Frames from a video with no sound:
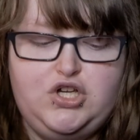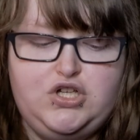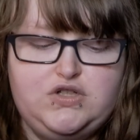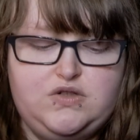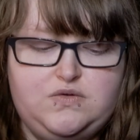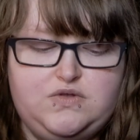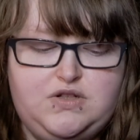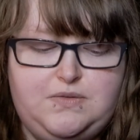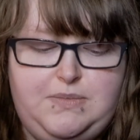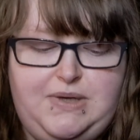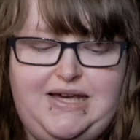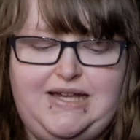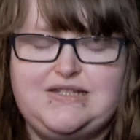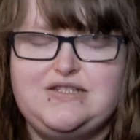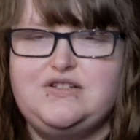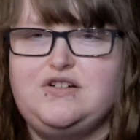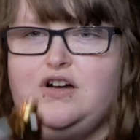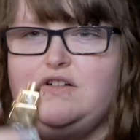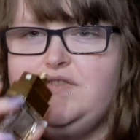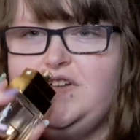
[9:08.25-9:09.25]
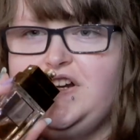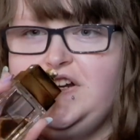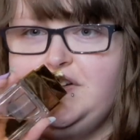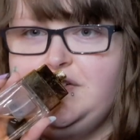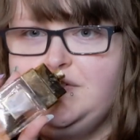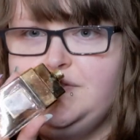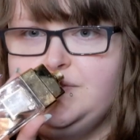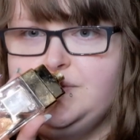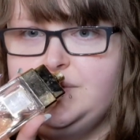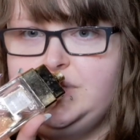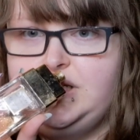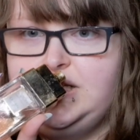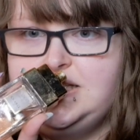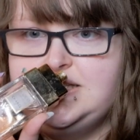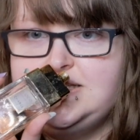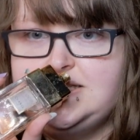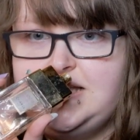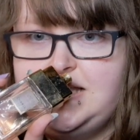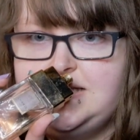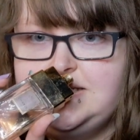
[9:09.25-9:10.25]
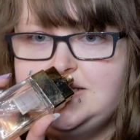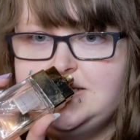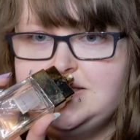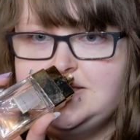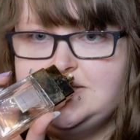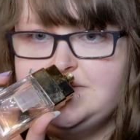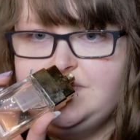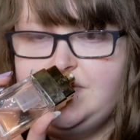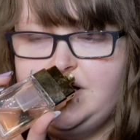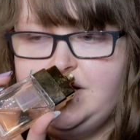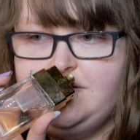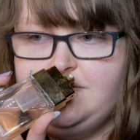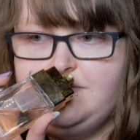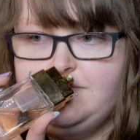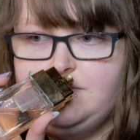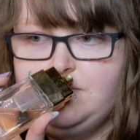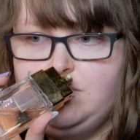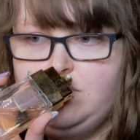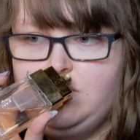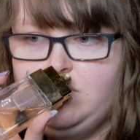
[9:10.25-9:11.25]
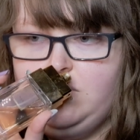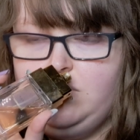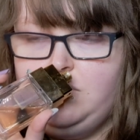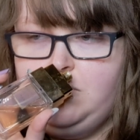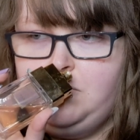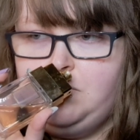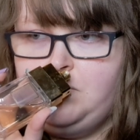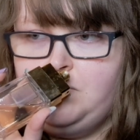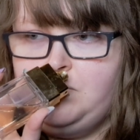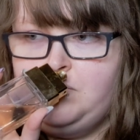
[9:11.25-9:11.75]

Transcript: so to me it's not a very fruity scent. It's very floral,